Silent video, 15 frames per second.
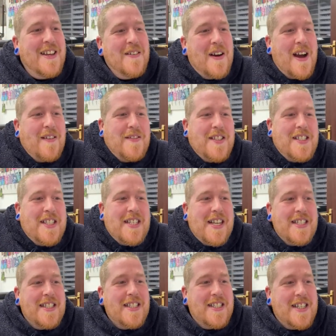you will have to
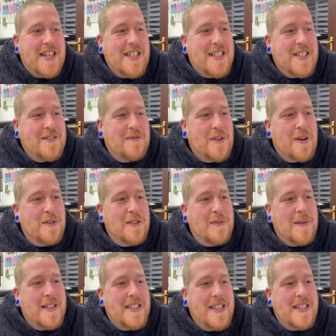suggest the dice roll to
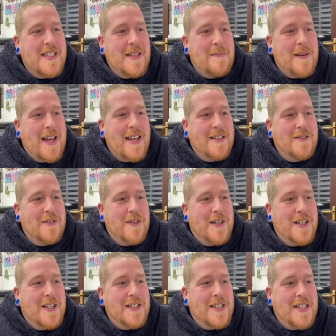my D&D playing daughter
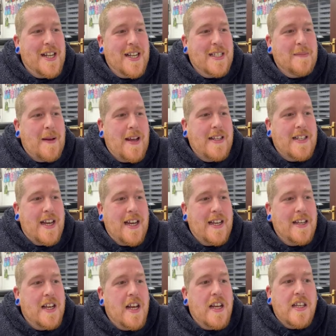on her next
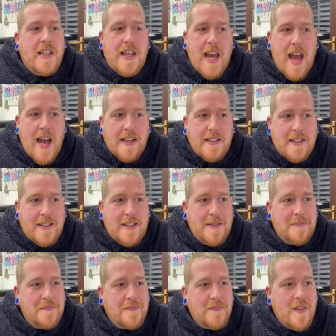payday. Yes.
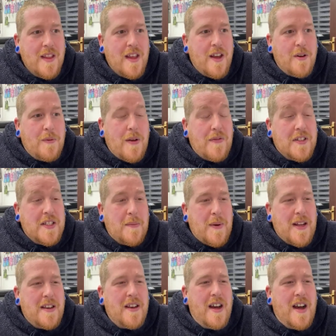Waiting for
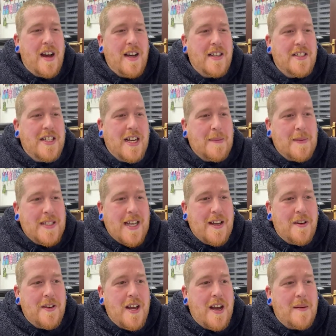Subway. Nice. Jack and
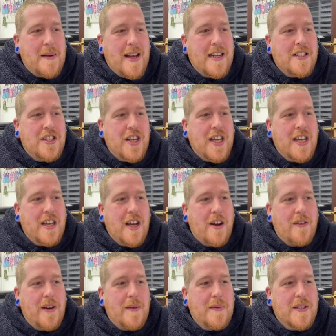potato yum. Had chicken
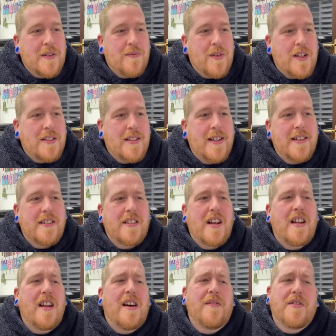curry with some rice. Delicious.
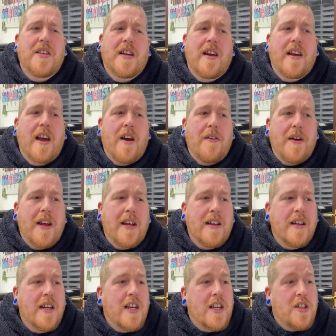I love chicken curry.
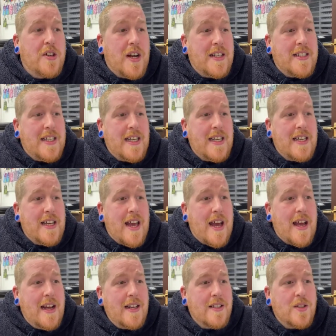You know, I tea
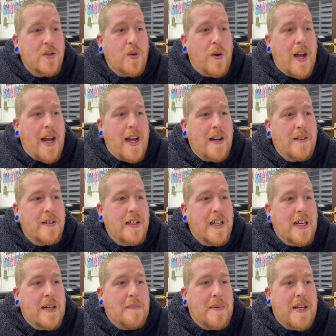yet. Sort it out.
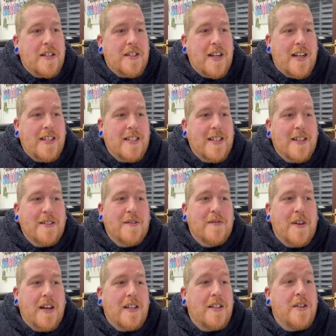Piss challenge sounds
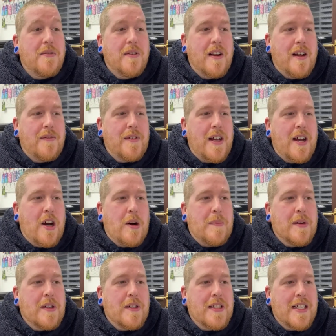fun. You'd love it. Oh
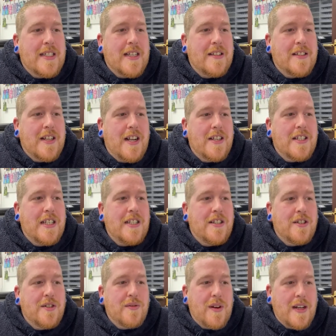my god, that sounds lush. Need
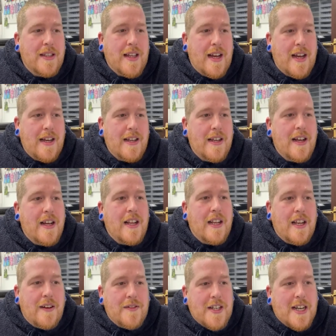to try that.
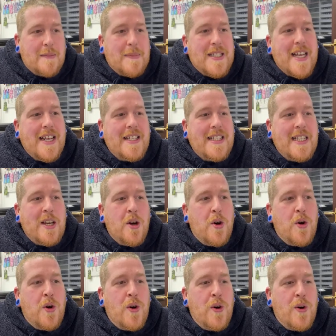Love jack and
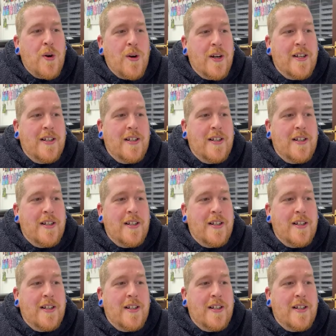potato.